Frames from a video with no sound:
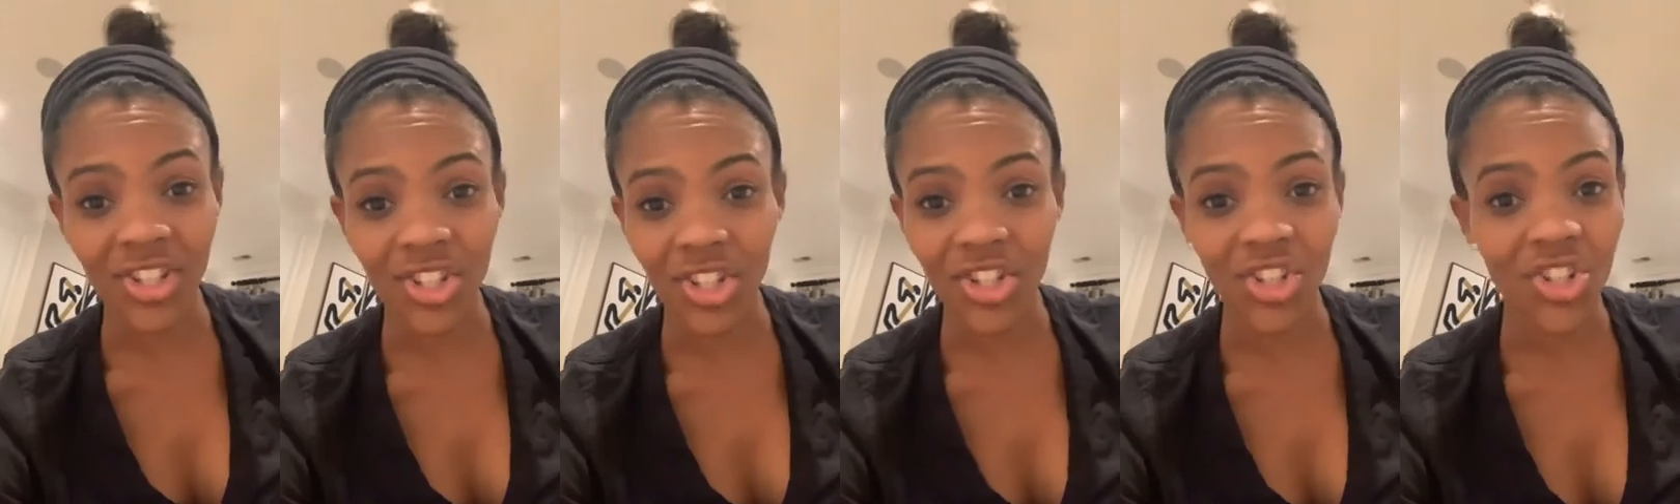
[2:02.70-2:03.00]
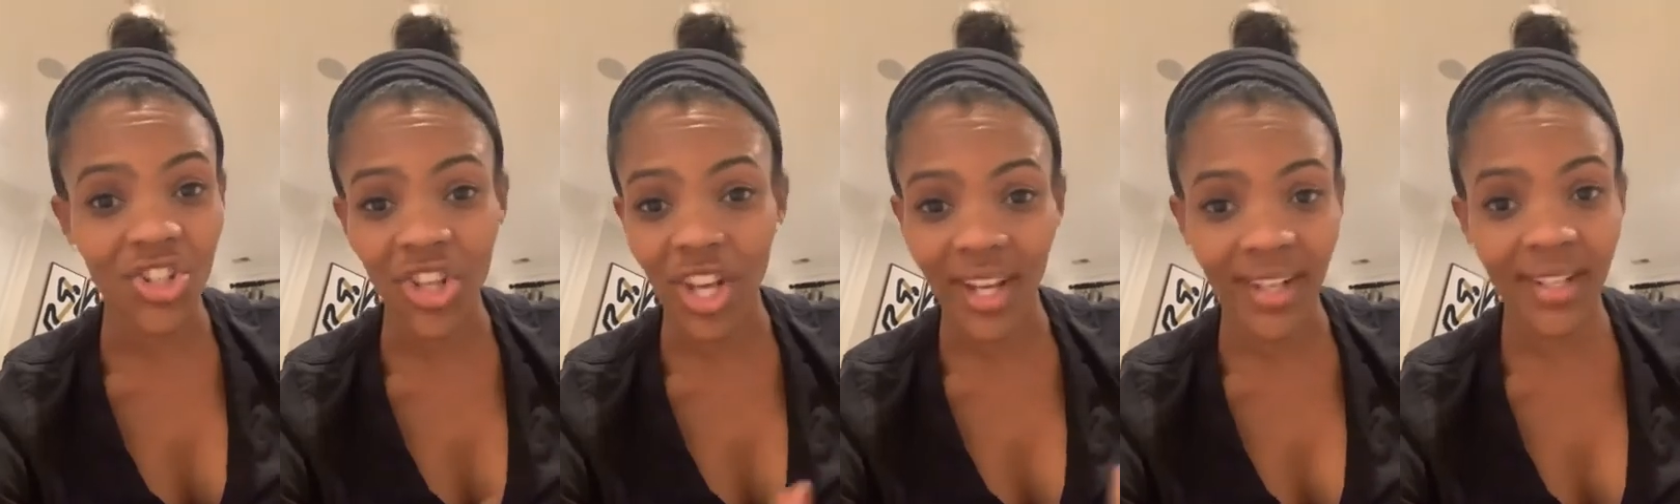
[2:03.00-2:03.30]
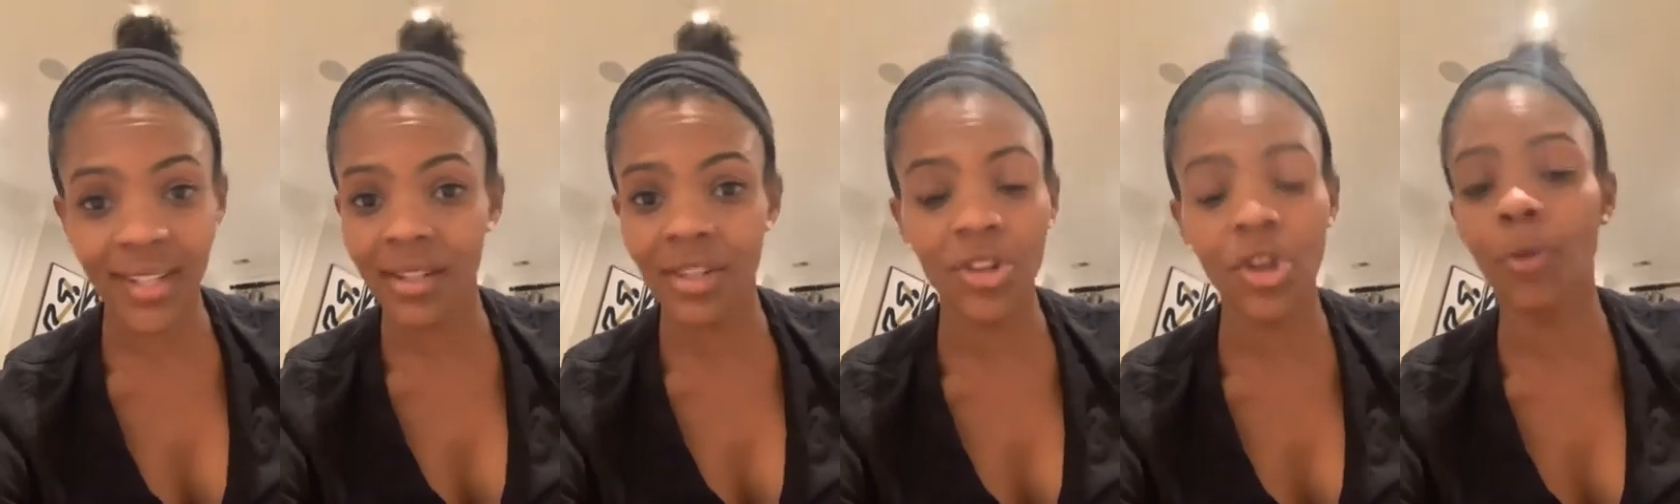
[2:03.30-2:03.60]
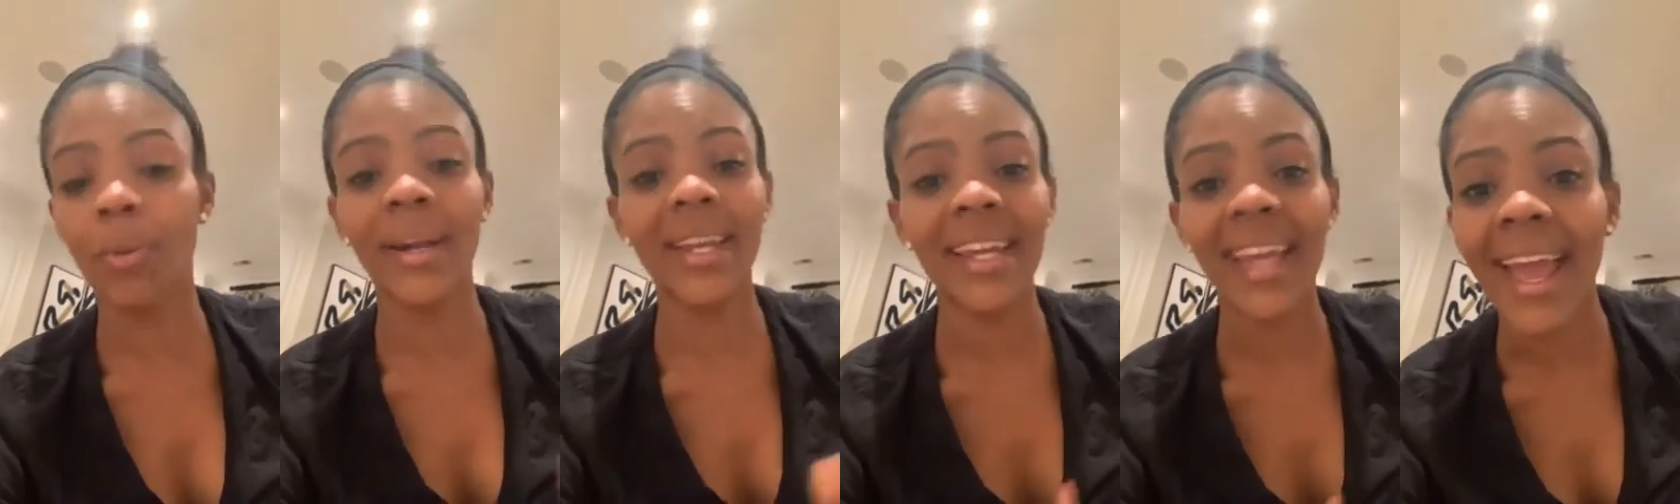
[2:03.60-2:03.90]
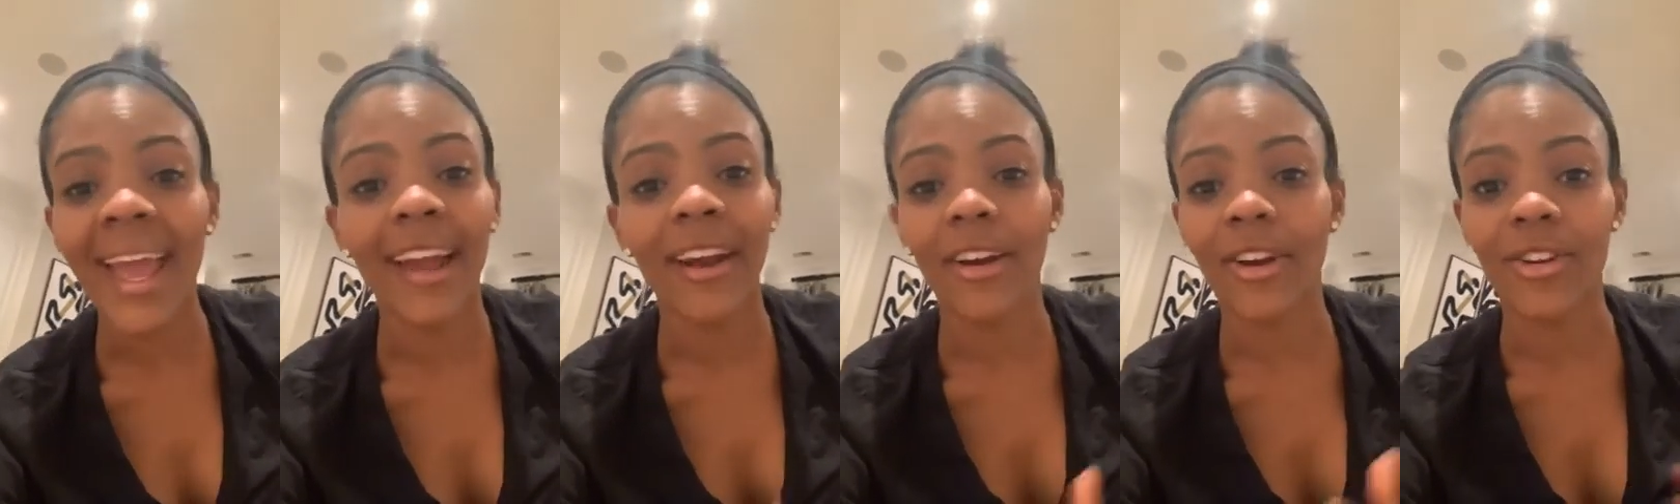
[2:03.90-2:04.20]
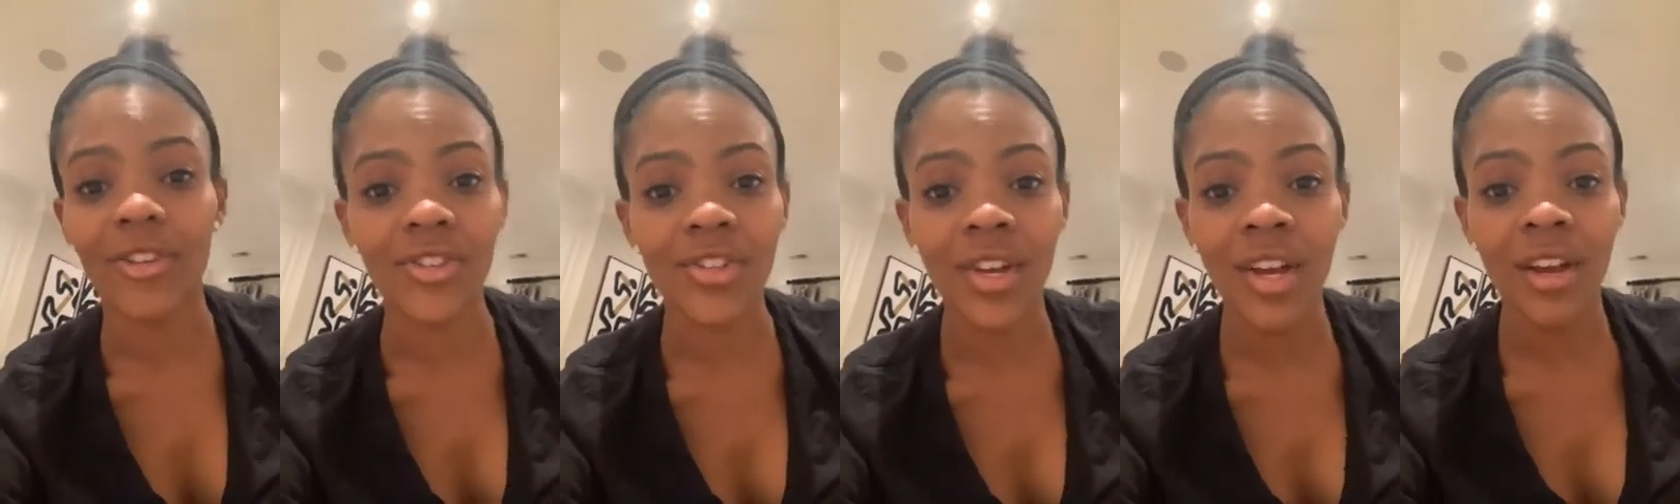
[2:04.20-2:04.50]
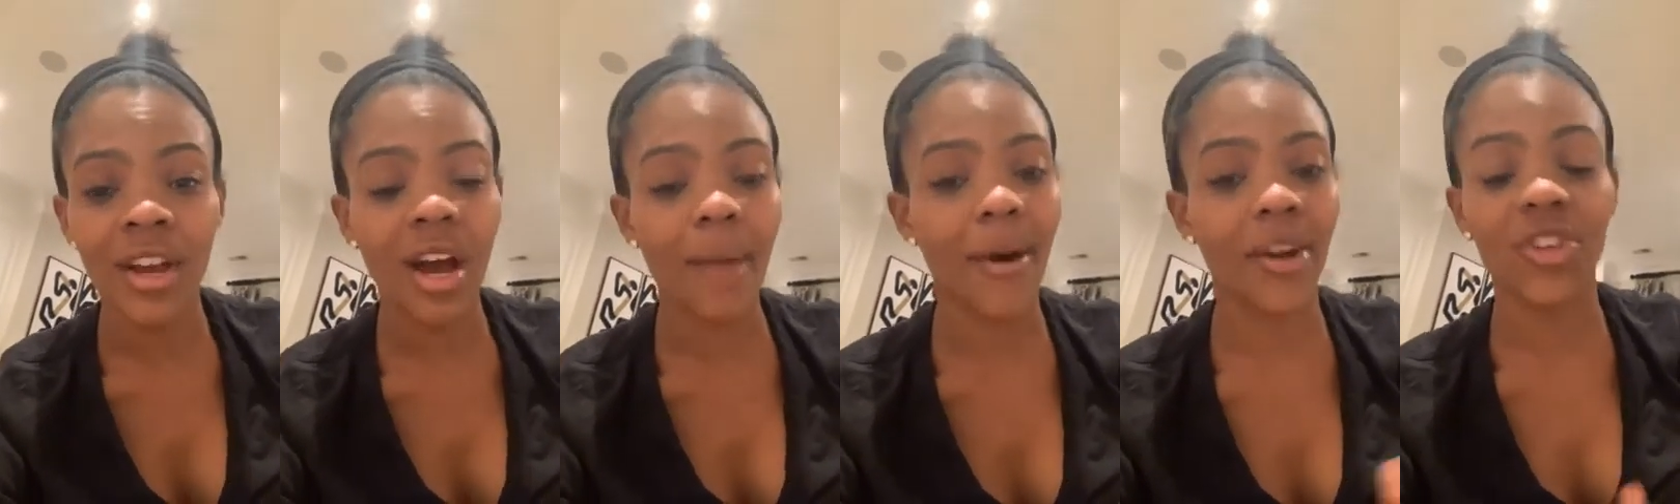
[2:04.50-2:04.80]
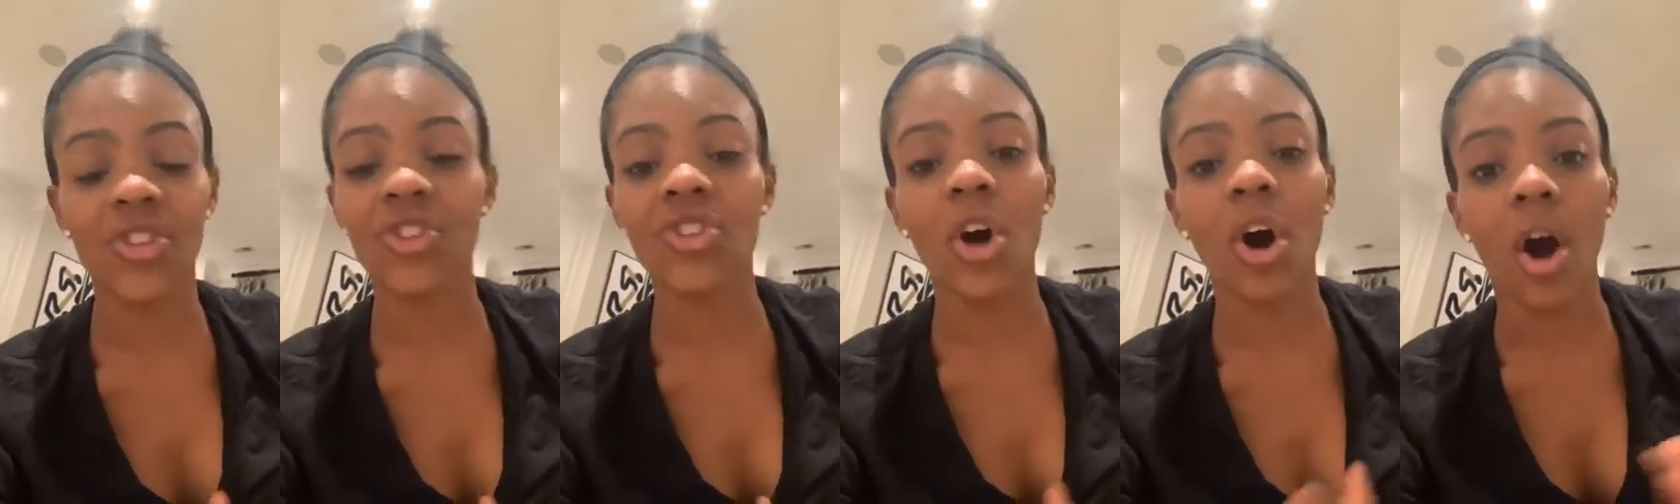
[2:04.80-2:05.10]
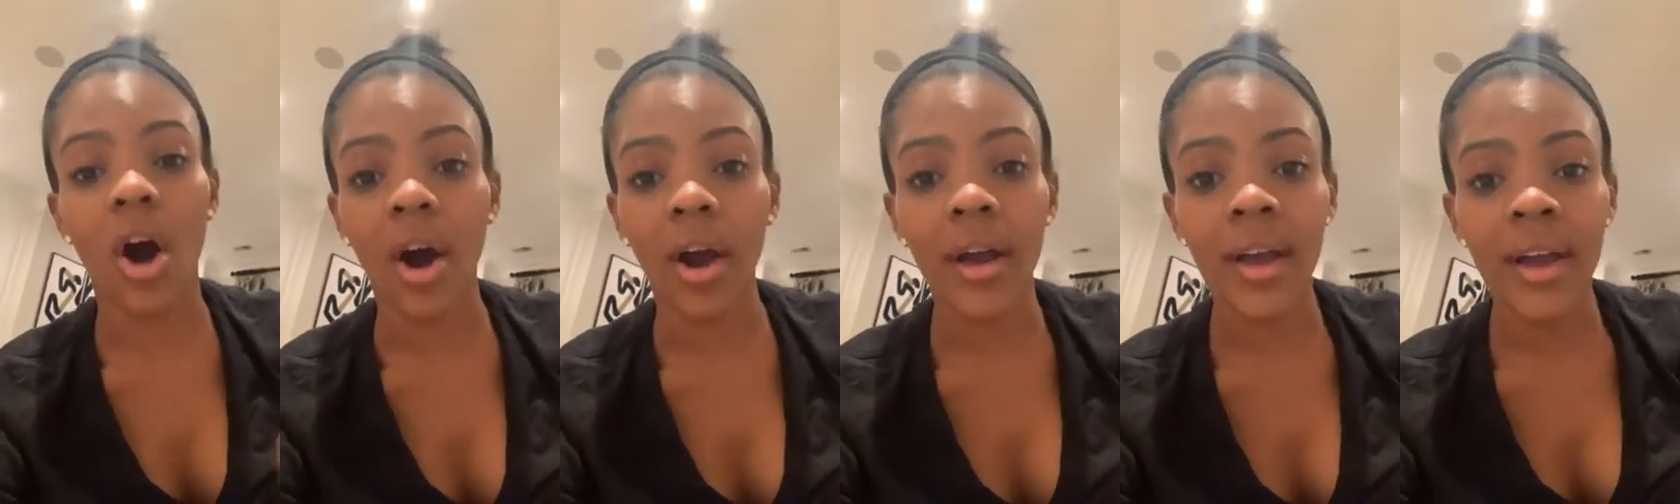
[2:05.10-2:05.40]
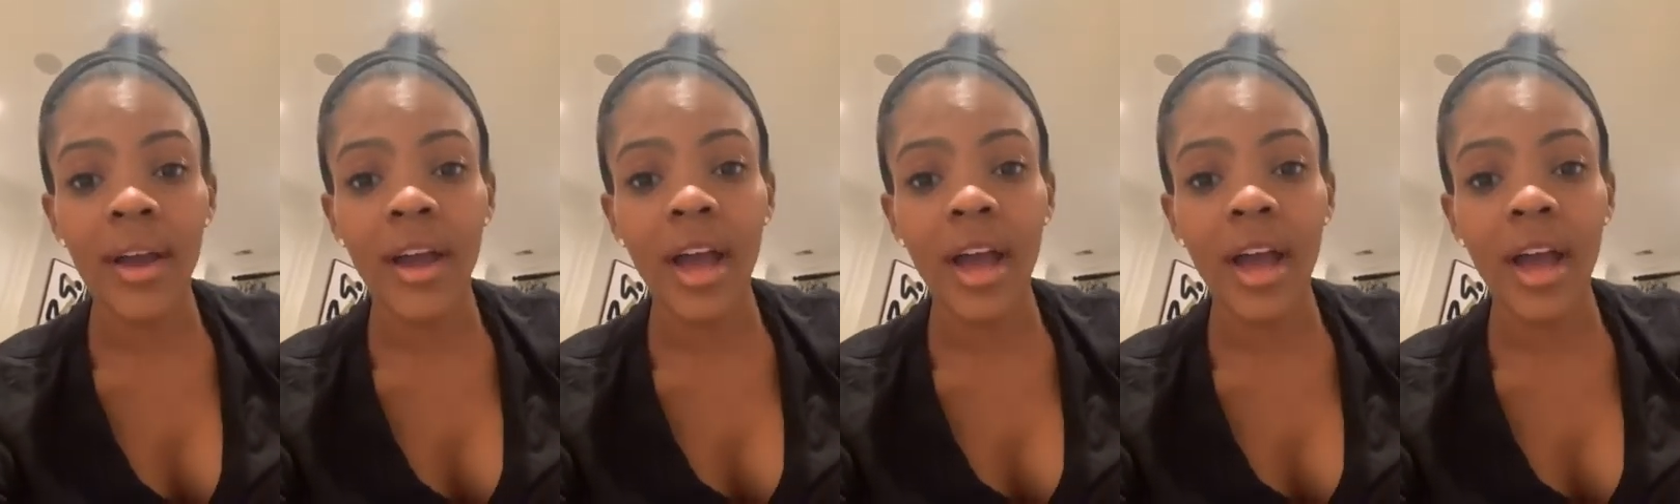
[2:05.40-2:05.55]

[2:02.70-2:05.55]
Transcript: shit. Nobody cares about a song